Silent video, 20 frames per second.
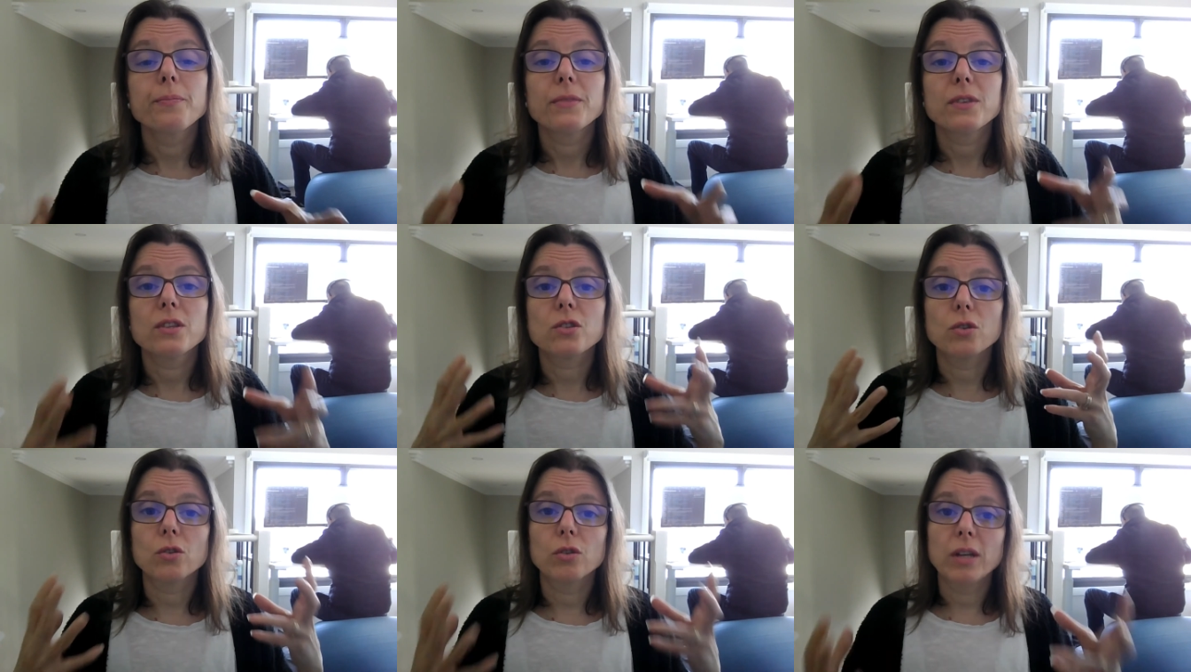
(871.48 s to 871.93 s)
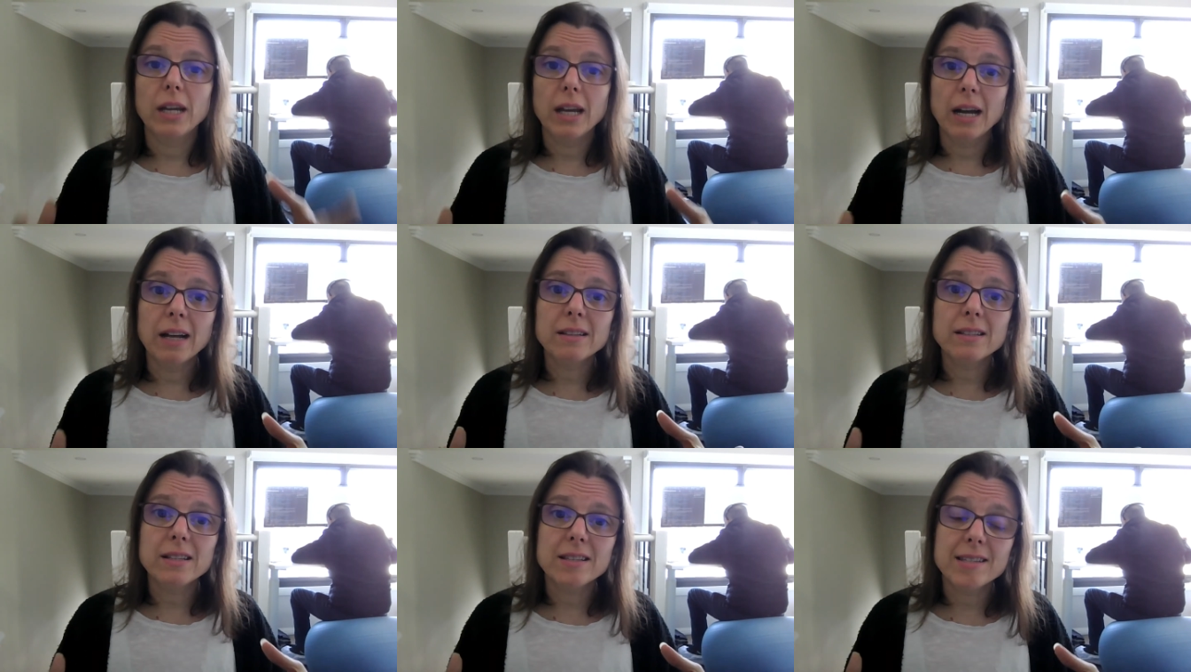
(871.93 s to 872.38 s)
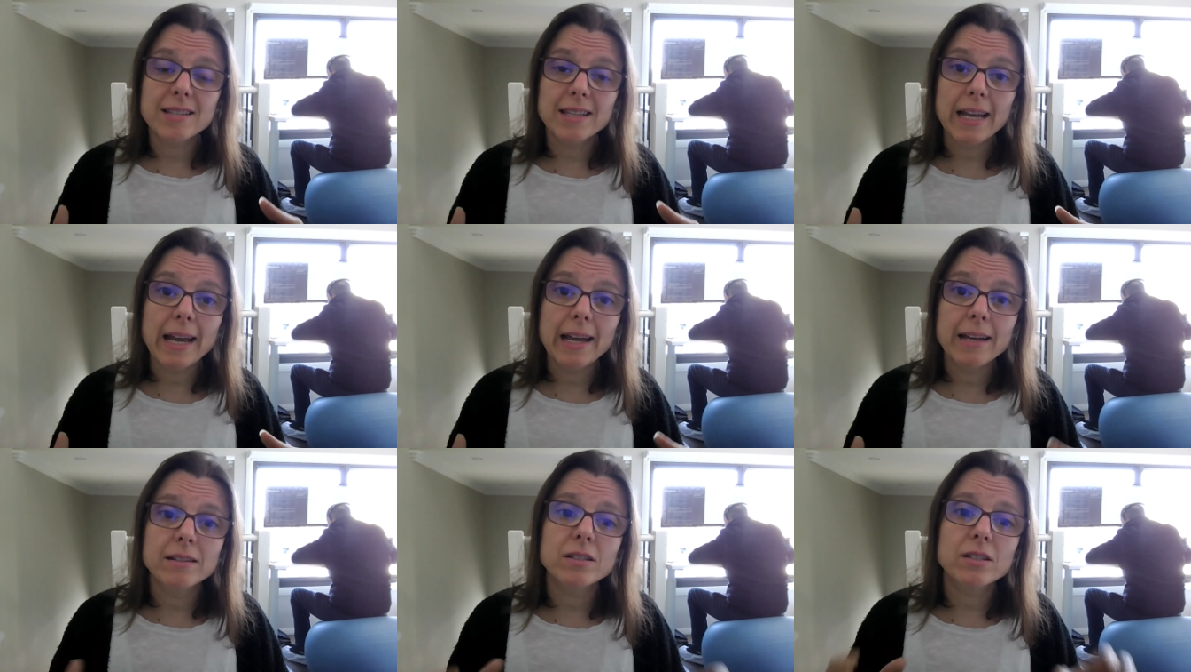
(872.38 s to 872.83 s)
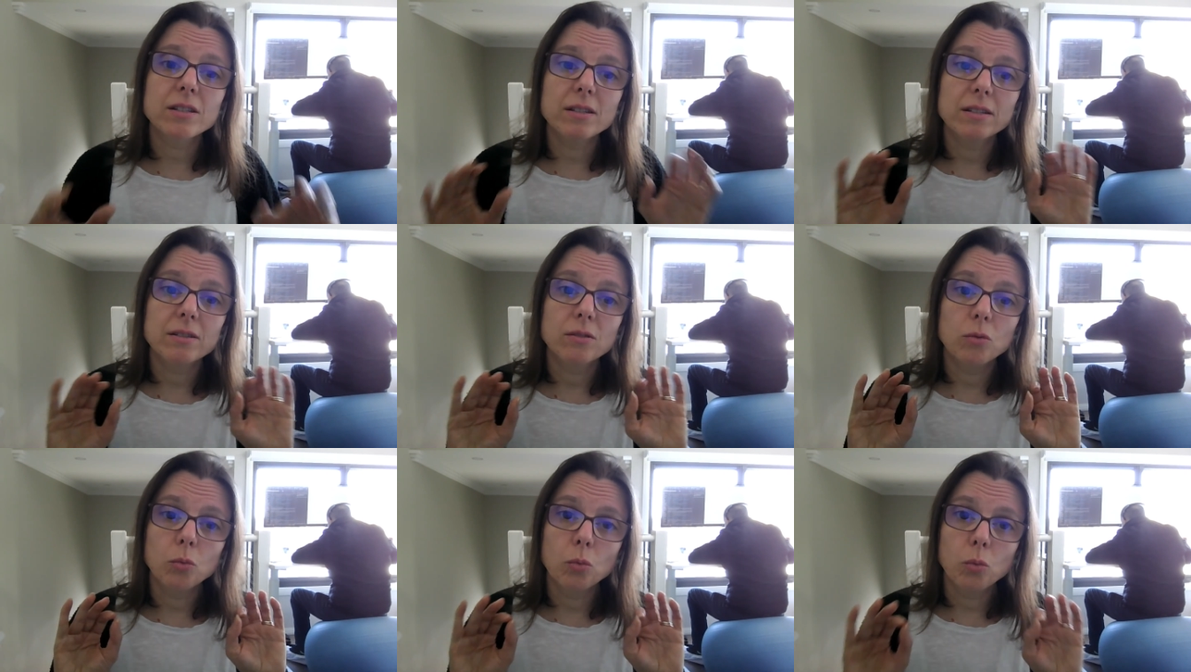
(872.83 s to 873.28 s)
so they understand
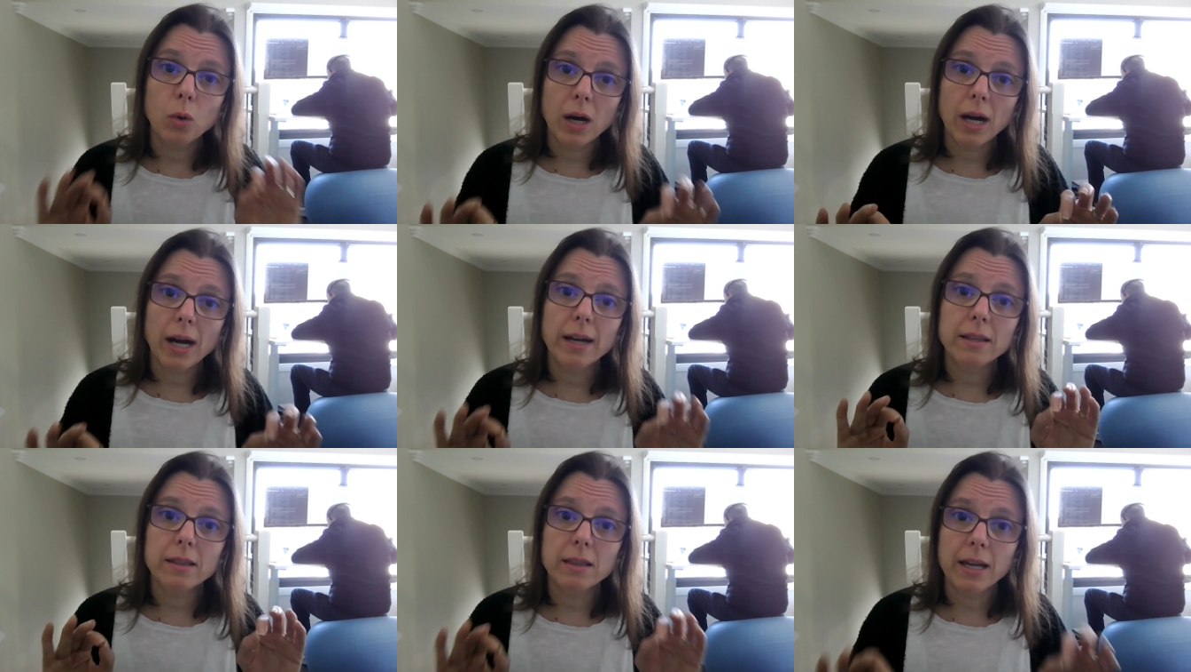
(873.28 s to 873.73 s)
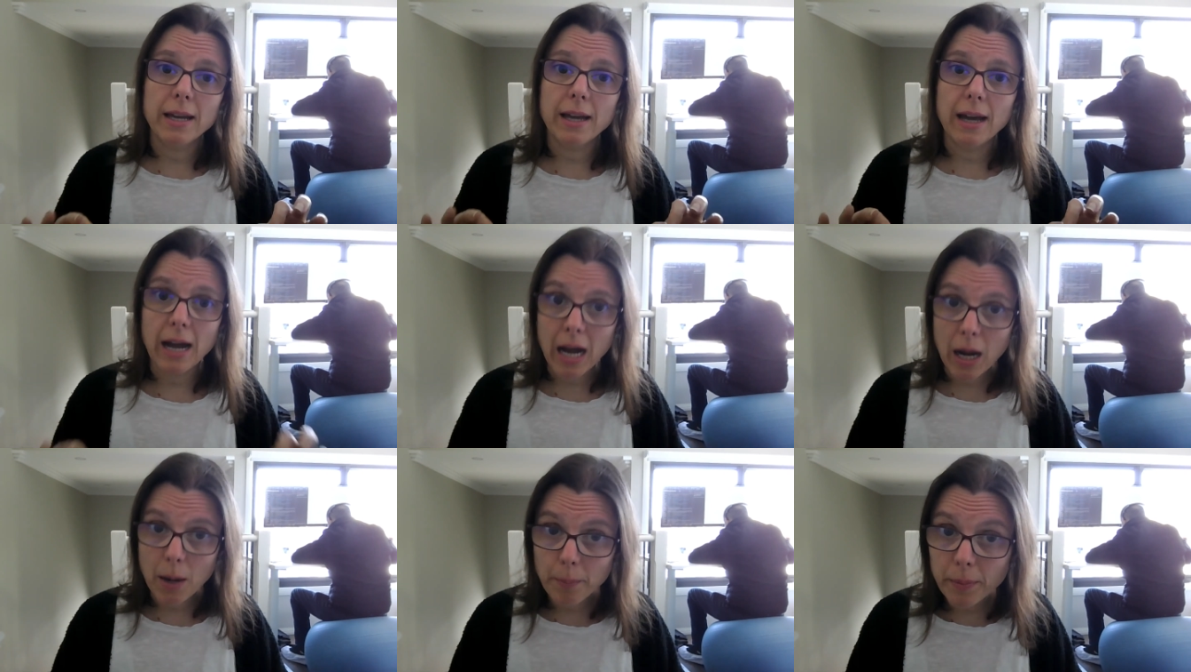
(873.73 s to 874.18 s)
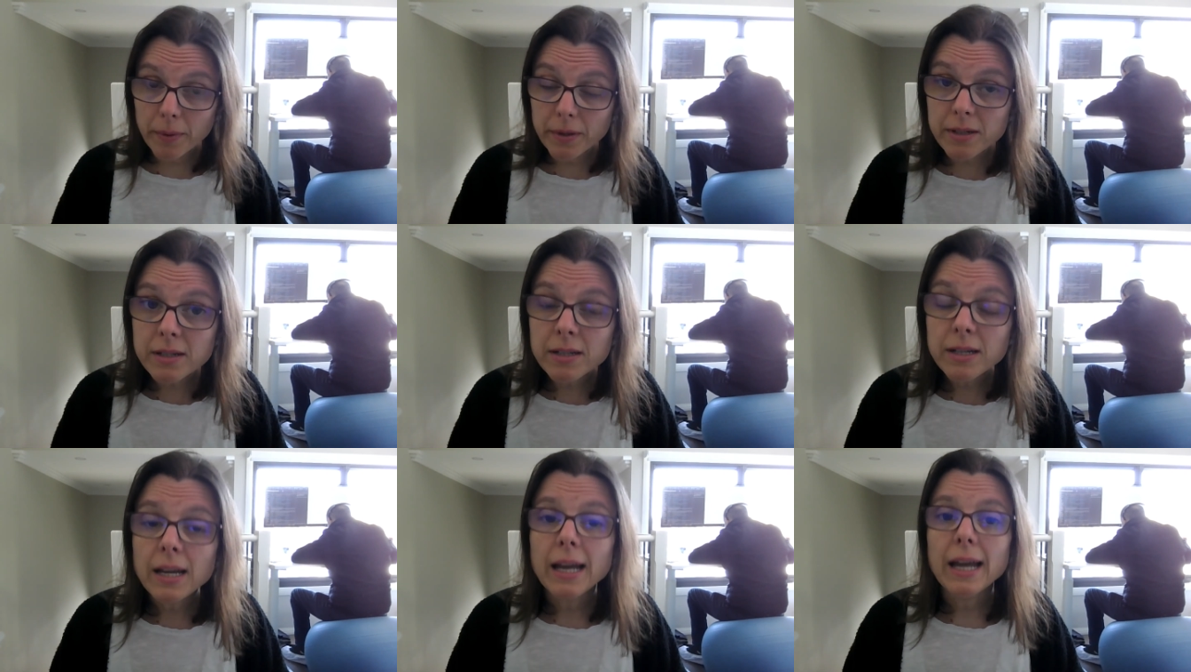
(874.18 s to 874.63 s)
why they happen,